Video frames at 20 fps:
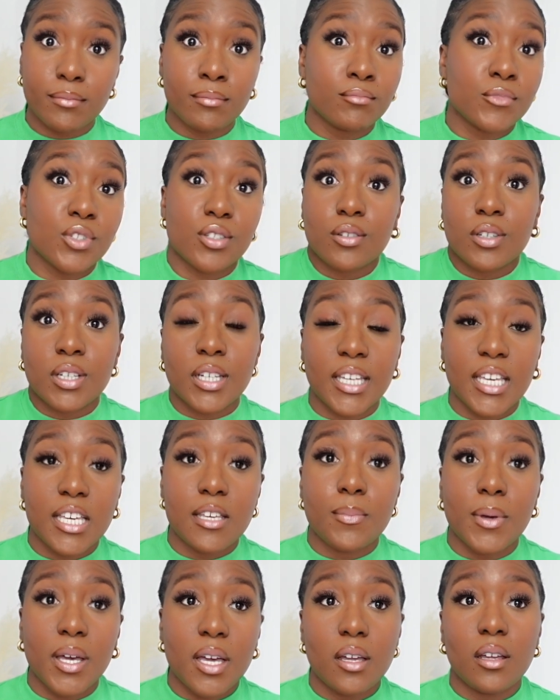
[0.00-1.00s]
I'm just gonna
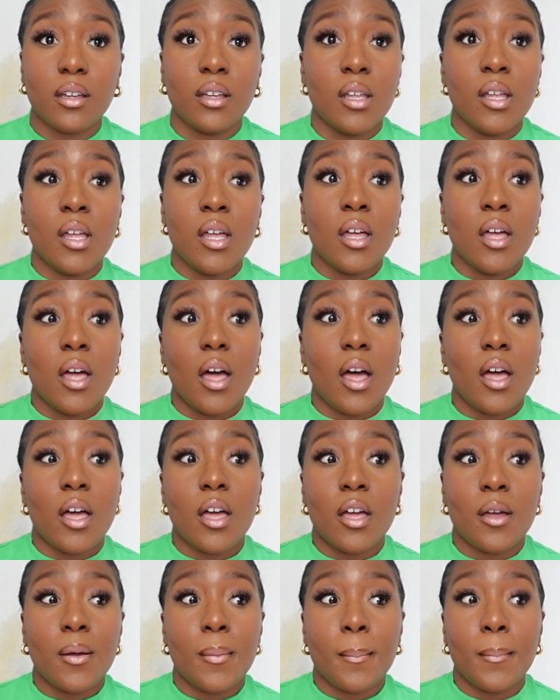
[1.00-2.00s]
keep it
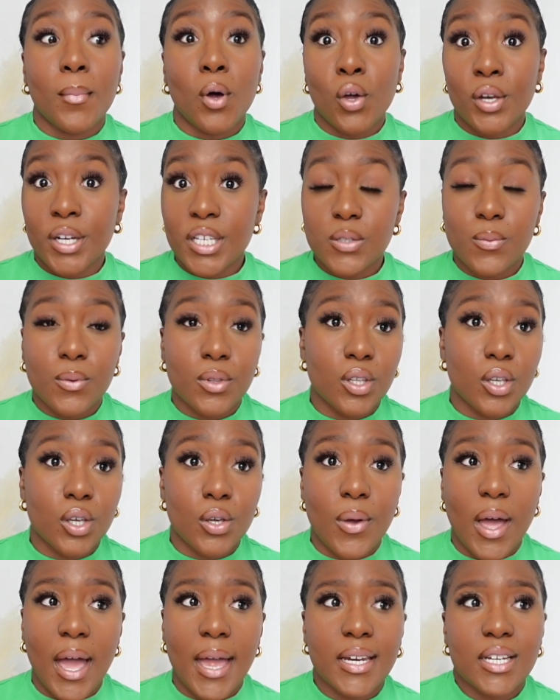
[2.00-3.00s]
honest with
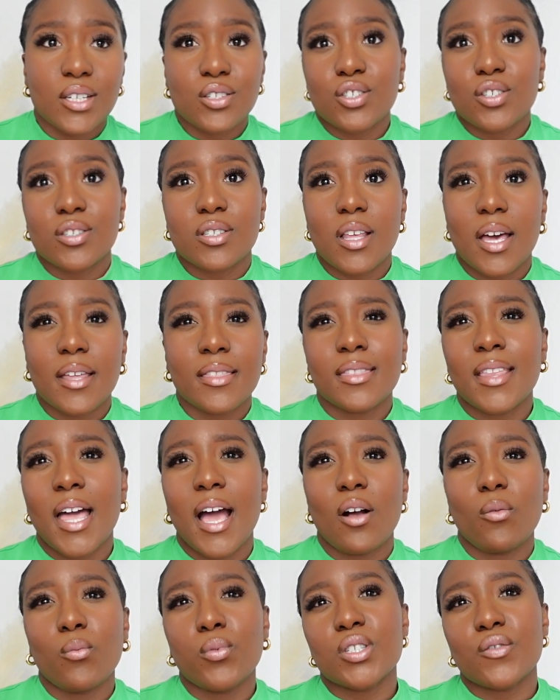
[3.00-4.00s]
you. And it's just
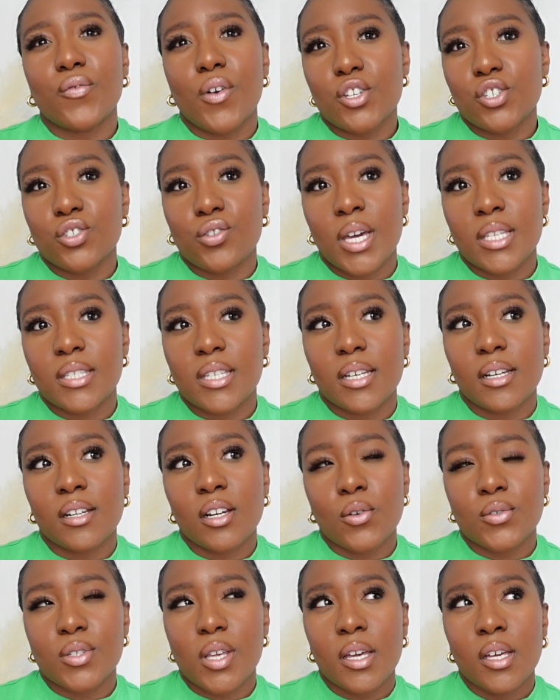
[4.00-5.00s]
that was frustrating, and I
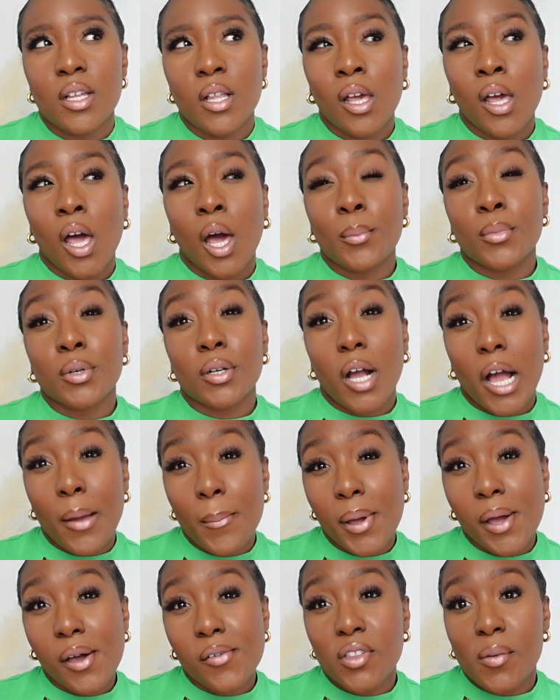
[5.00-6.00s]
was like, I'm gonna come
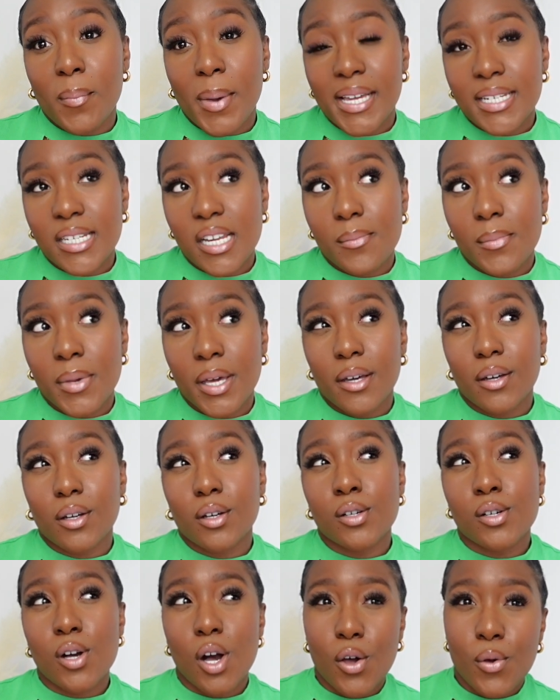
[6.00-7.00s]
out of the pandemic,
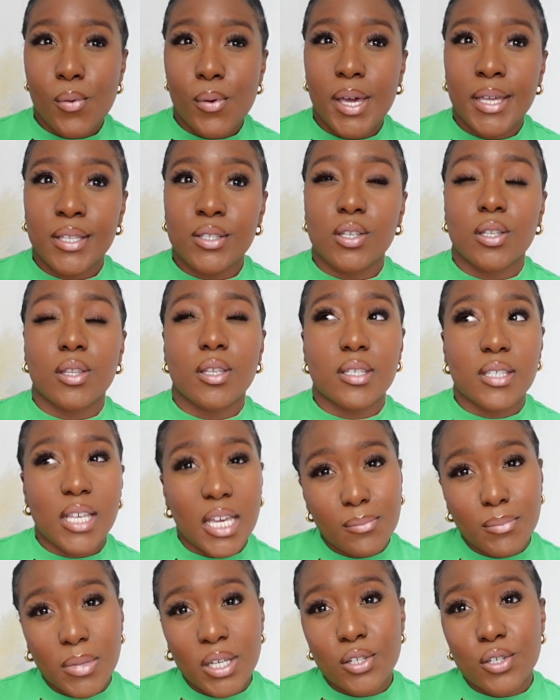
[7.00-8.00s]
go into the
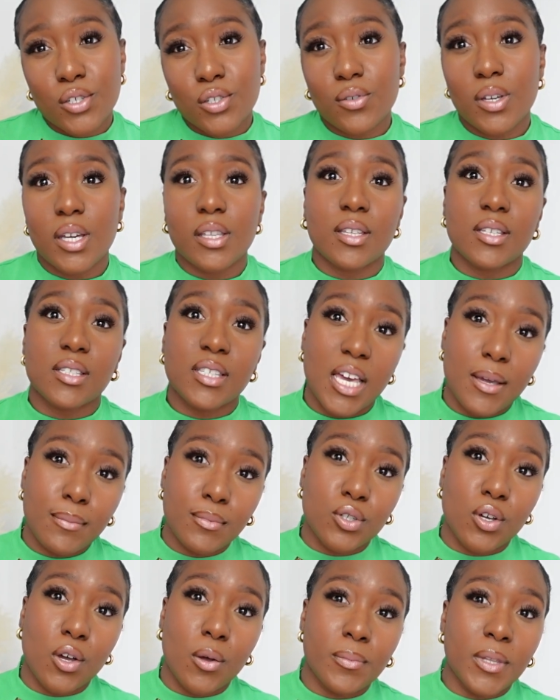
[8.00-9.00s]
same industry in the same
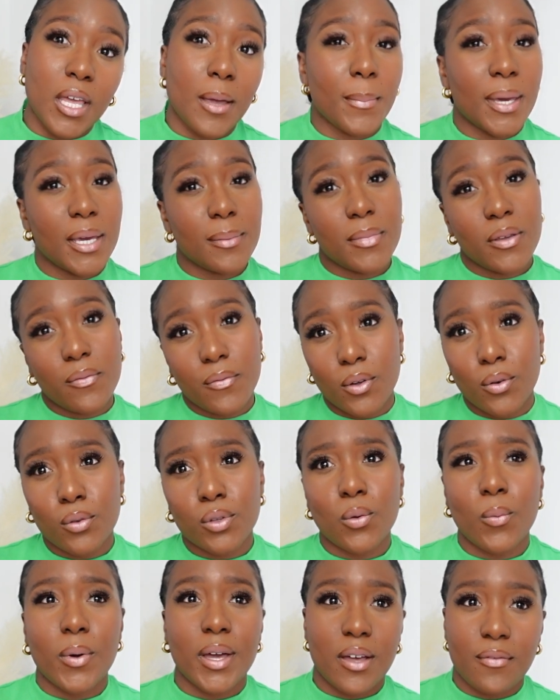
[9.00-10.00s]
job that made me feel
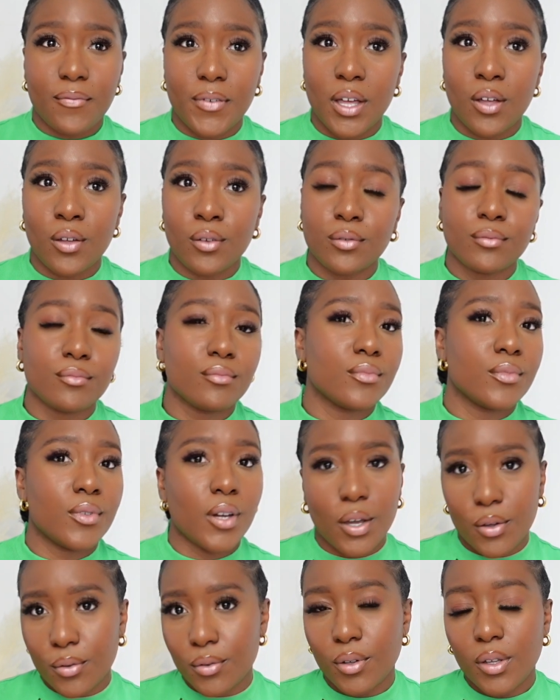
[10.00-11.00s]
the way I felt.
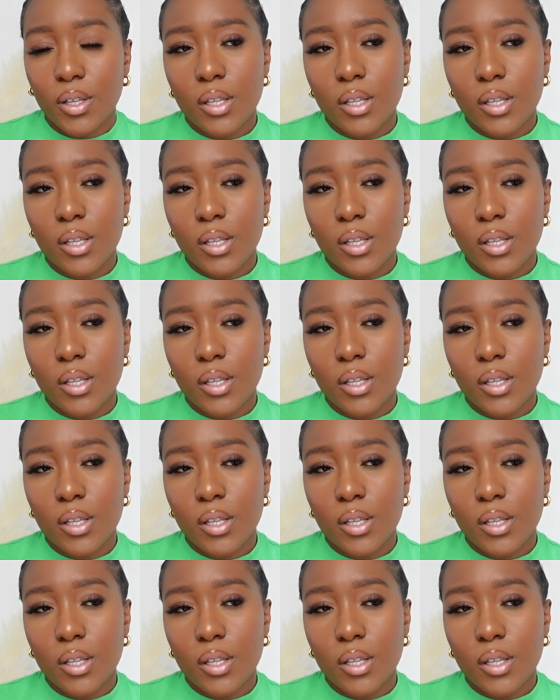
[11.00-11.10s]
No.